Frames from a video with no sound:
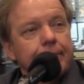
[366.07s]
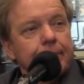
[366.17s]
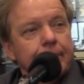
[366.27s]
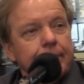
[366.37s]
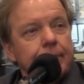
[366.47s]

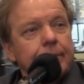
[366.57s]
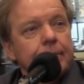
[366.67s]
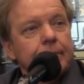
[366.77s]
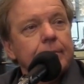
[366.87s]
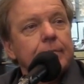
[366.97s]
Once
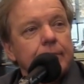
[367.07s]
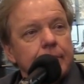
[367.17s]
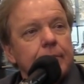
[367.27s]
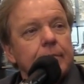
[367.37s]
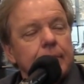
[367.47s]
and for
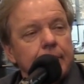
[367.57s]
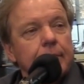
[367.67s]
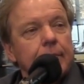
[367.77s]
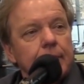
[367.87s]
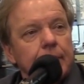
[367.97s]
all,
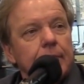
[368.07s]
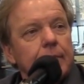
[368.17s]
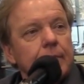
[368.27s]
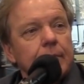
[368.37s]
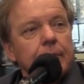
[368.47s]
what was
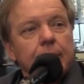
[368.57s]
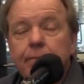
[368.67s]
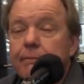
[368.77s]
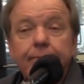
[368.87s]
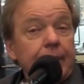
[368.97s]
going on with the
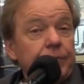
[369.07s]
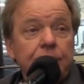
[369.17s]
car that day?